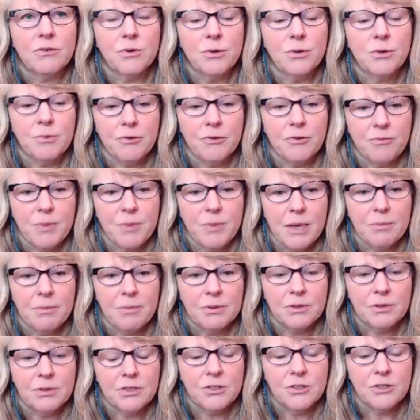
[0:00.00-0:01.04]
of people
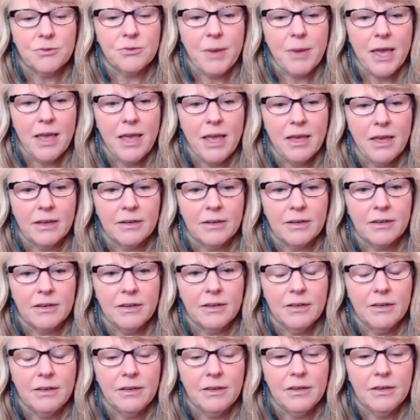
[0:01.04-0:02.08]
to Japan,
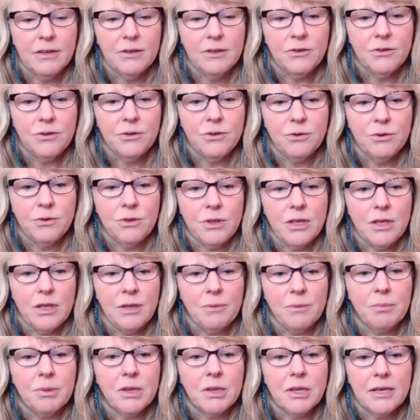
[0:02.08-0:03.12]
to the
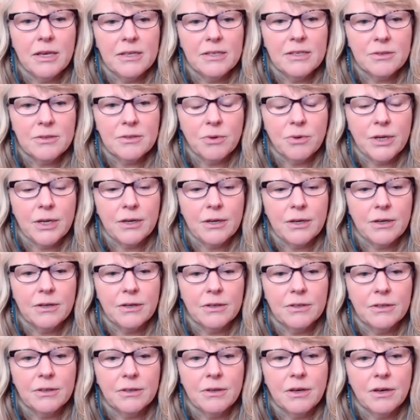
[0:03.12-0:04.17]
place where
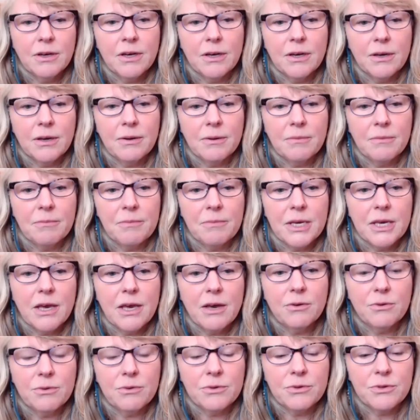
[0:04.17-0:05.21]

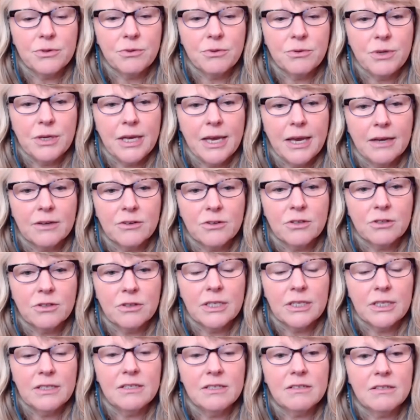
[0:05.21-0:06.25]
Mikao Usui
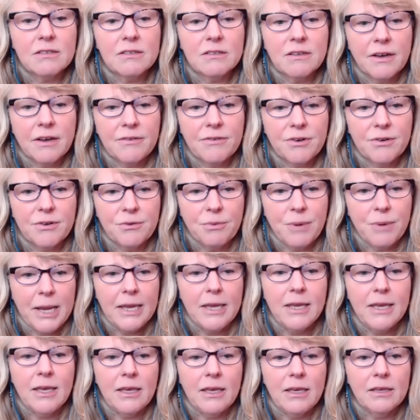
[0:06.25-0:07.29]
actually discovered
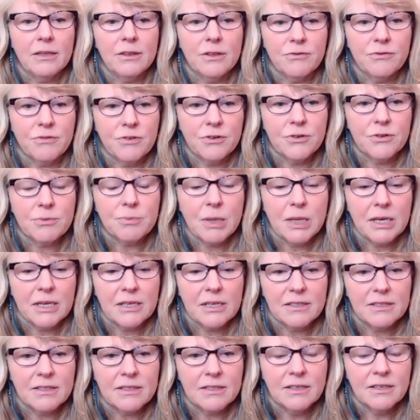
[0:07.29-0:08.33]
Reiki in the first
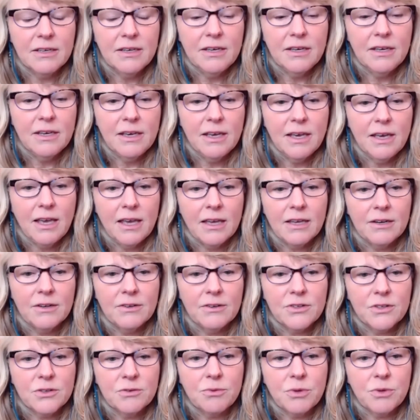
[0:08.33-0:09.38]
place. And
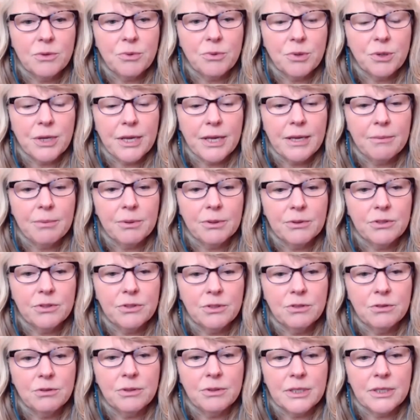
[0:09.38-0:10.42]
so we were able
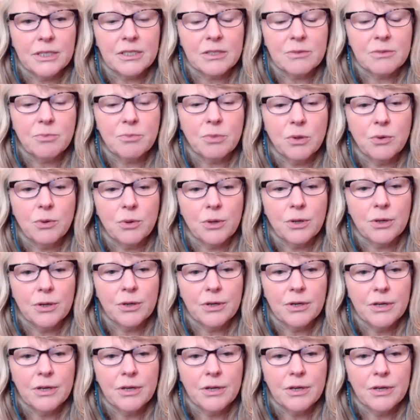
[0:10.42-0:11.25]
to explore